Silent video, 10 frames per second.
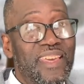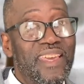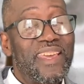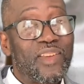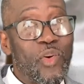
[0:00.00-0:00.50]

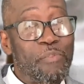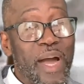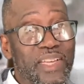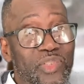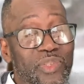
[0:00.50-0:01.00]
and
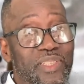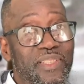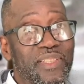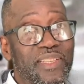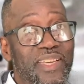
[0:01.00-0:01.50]
compassion,
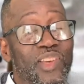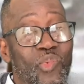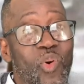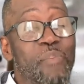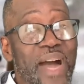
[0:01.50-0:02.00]
and
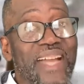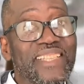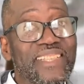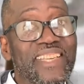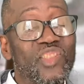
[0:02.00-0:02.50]

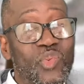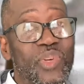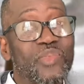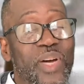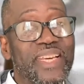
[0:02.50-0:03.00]
warm-heartedness towards
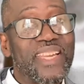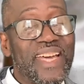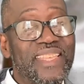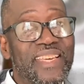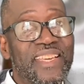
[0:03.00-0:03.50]
one
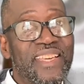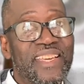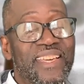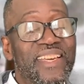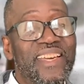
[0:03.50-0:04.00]
another
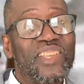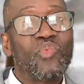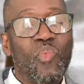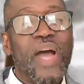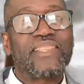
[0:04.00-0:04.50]
is
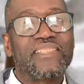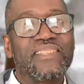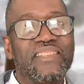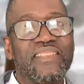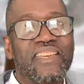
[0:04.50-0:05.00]
what
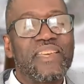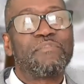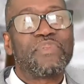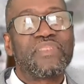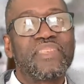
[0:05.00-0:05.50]

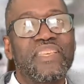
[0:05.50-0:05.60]
keeps